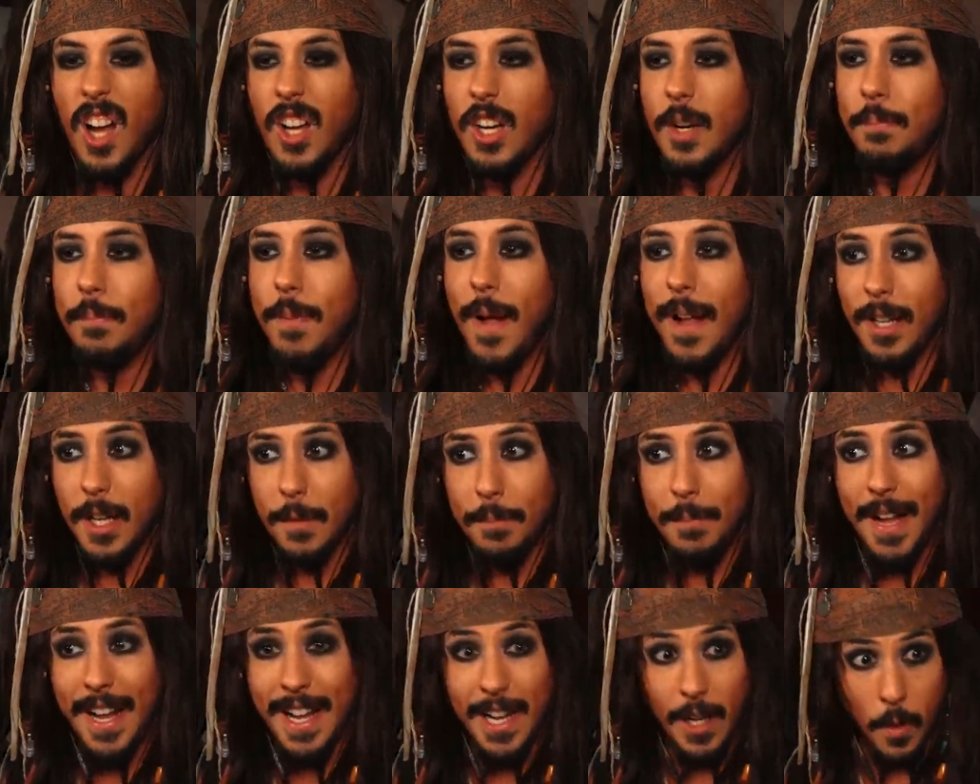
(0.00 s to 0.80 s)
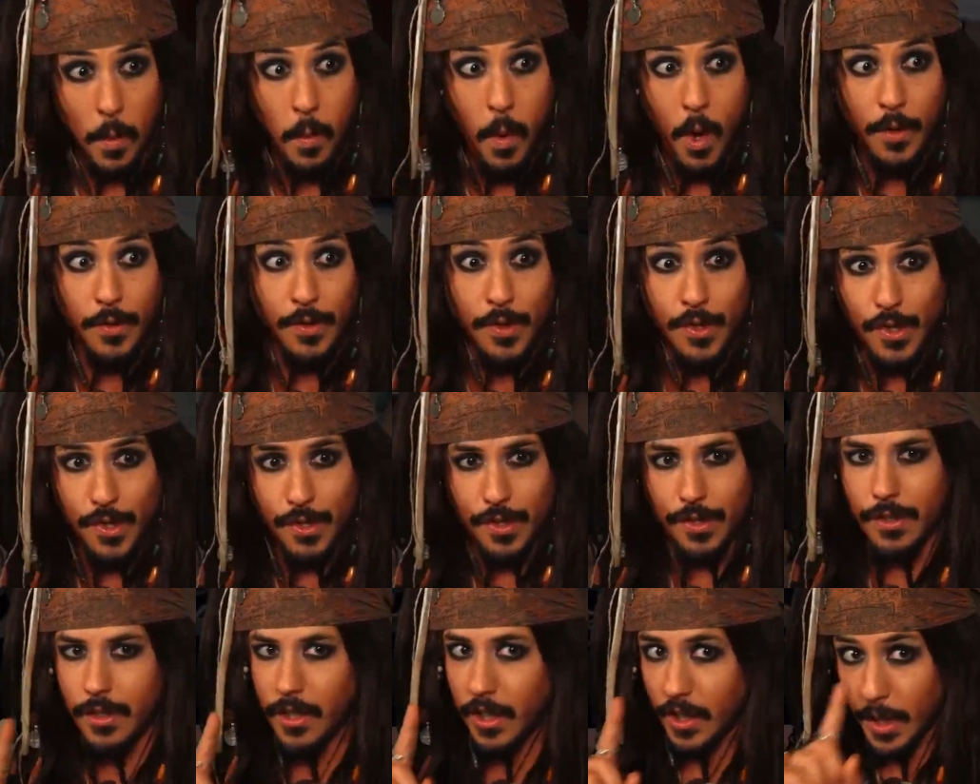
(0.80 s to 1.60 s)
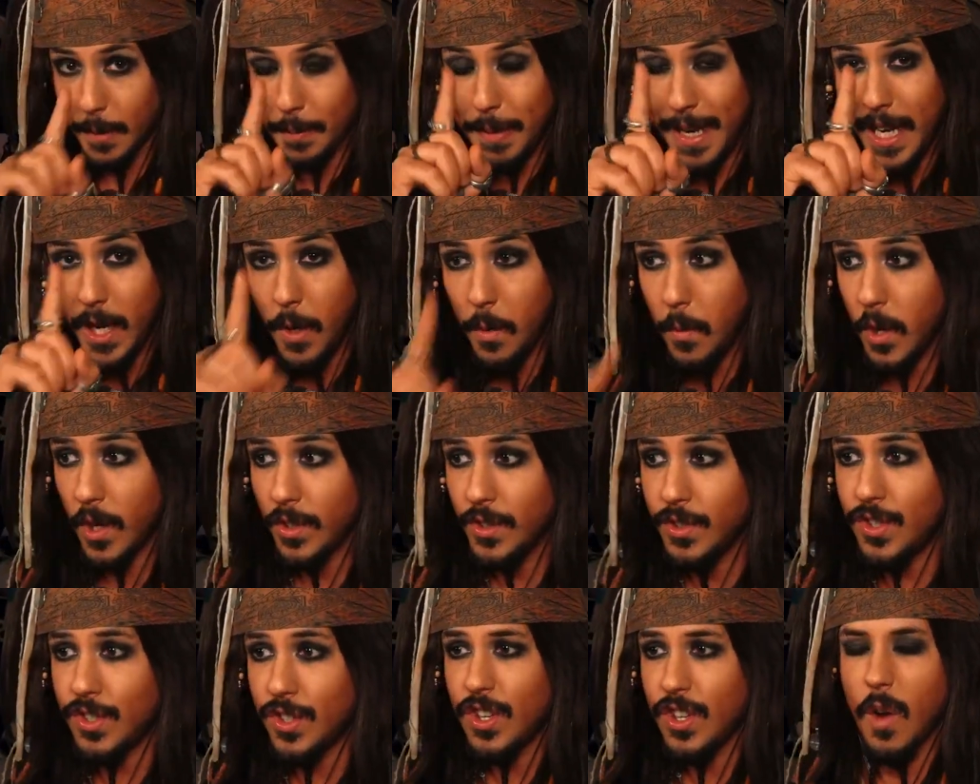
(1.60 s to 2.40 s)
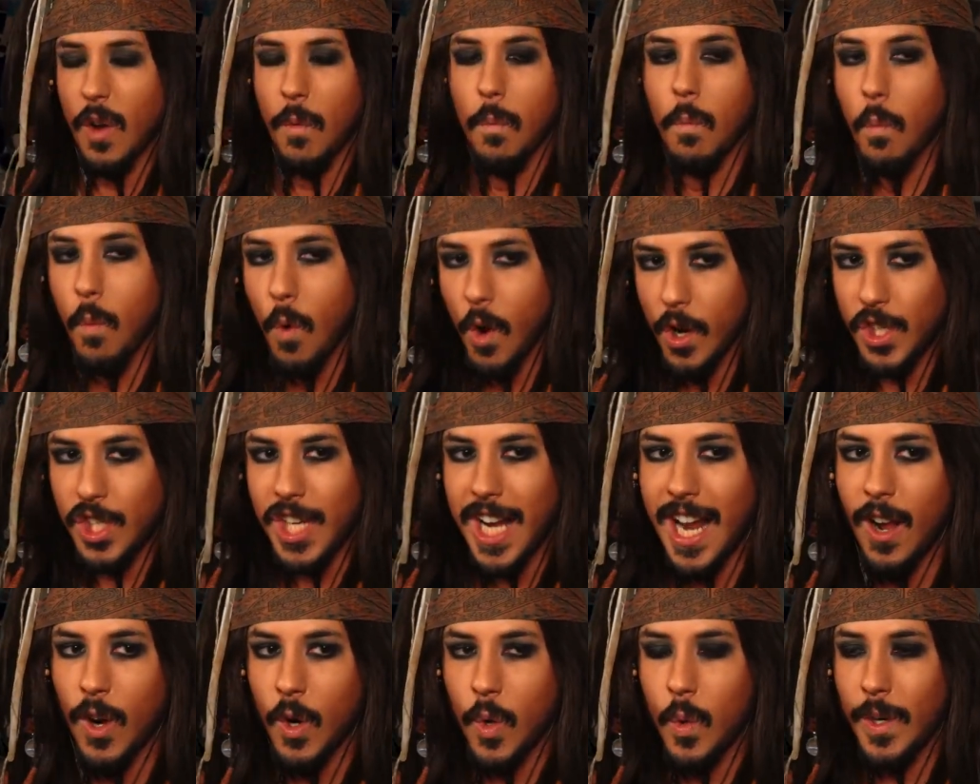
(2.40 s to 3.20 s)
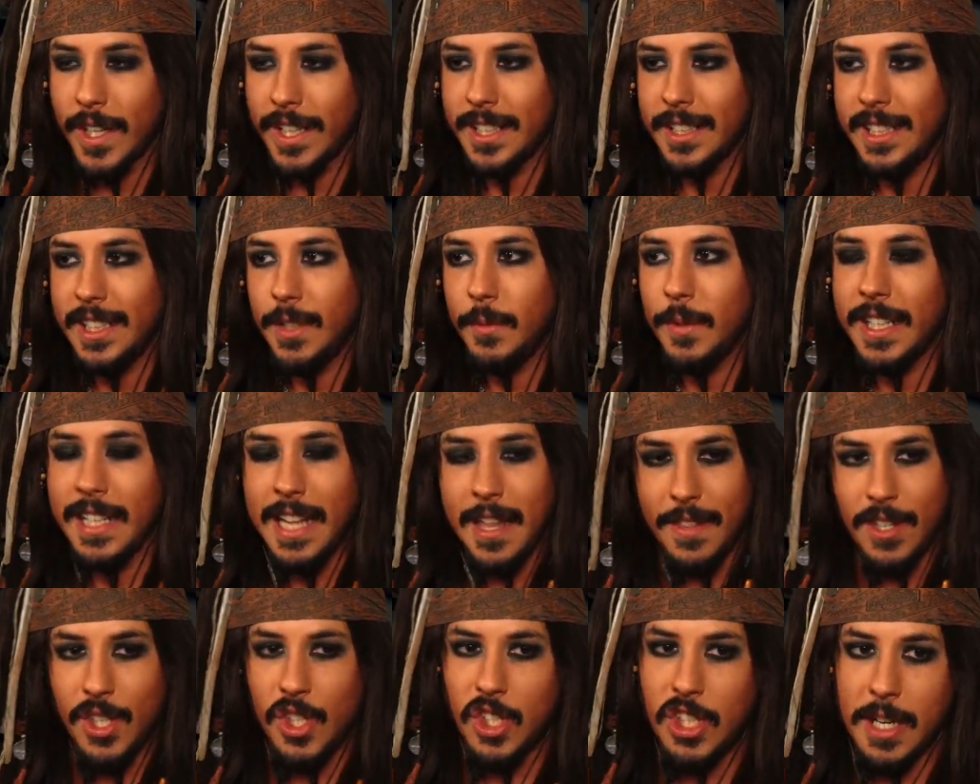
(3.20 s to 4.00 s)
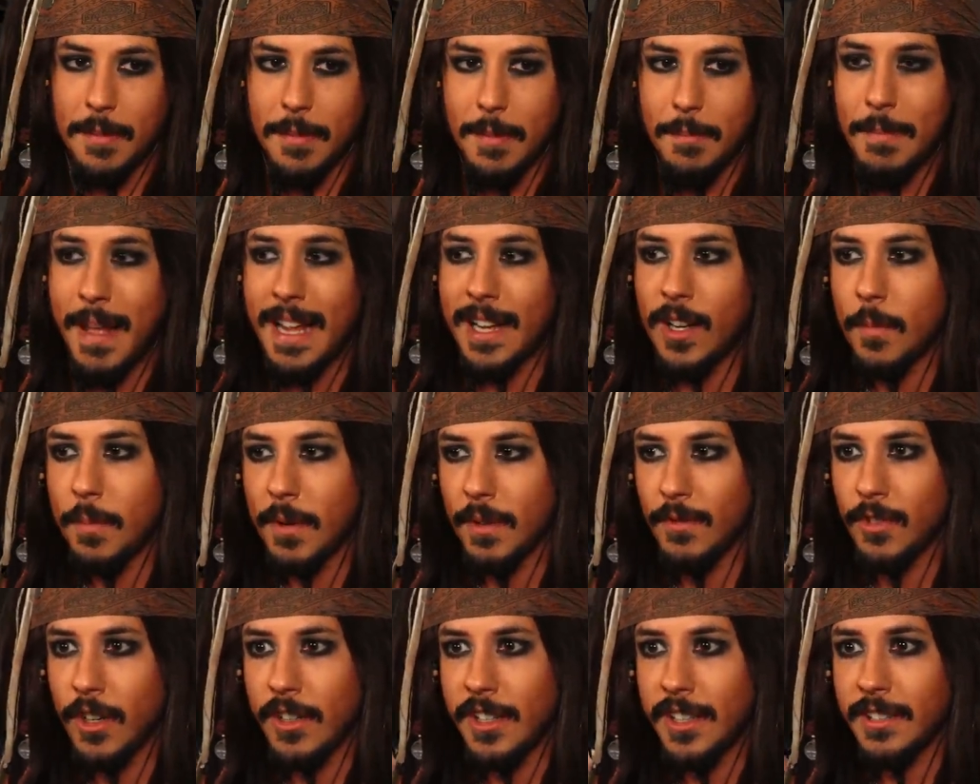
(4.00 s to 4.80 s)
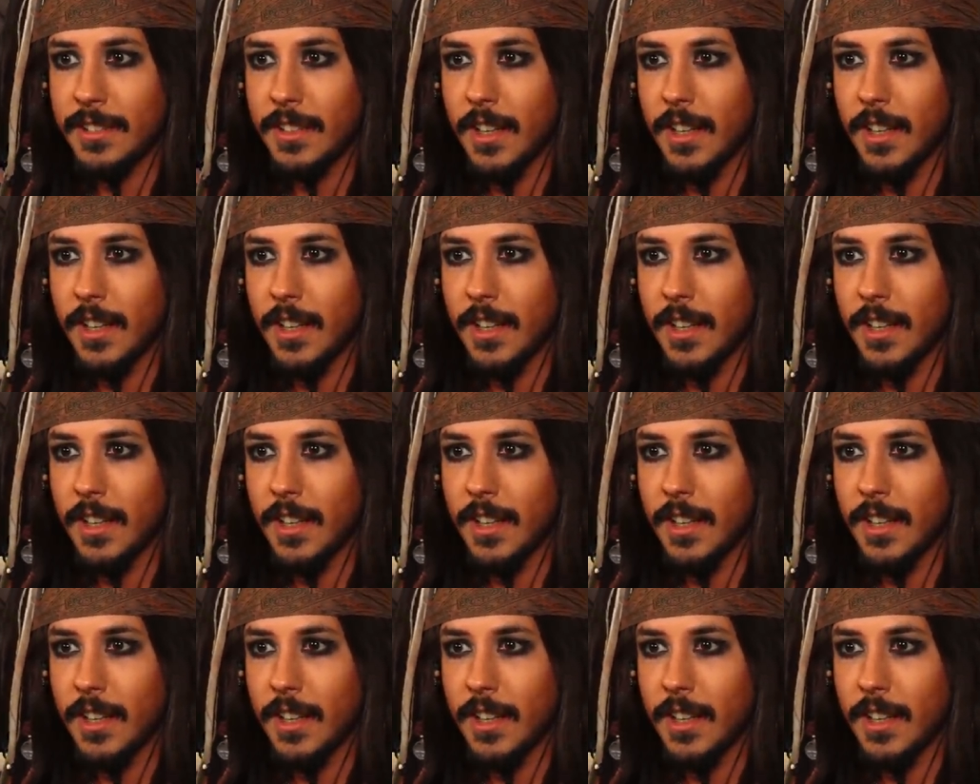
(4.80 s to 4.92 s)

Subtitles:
gonna pale once. I'm gonna pale once and watch how quickly we can get this ship back up and running.